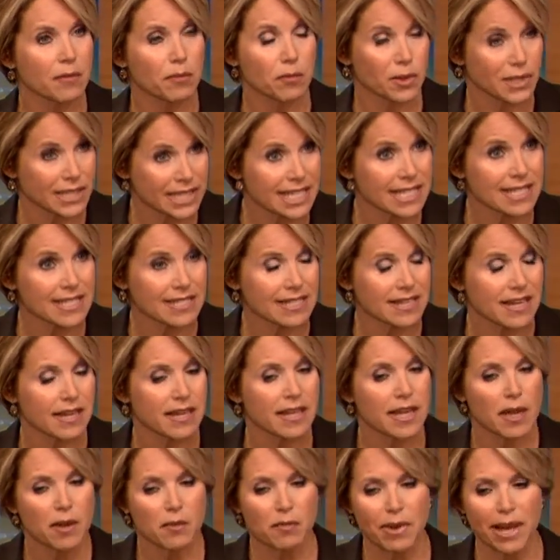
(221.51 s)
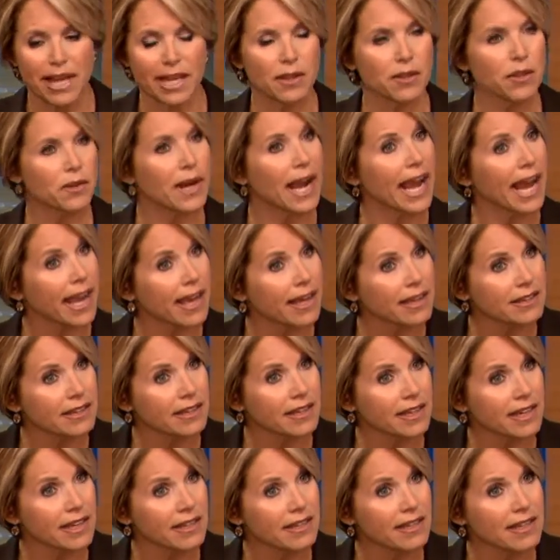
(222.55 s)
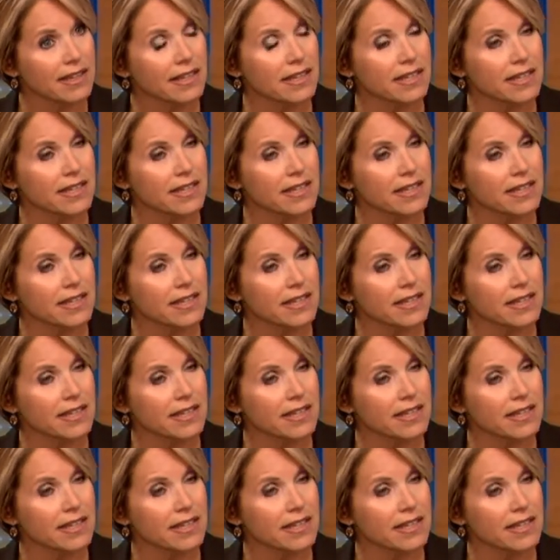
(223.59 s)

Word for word: resistant by either handling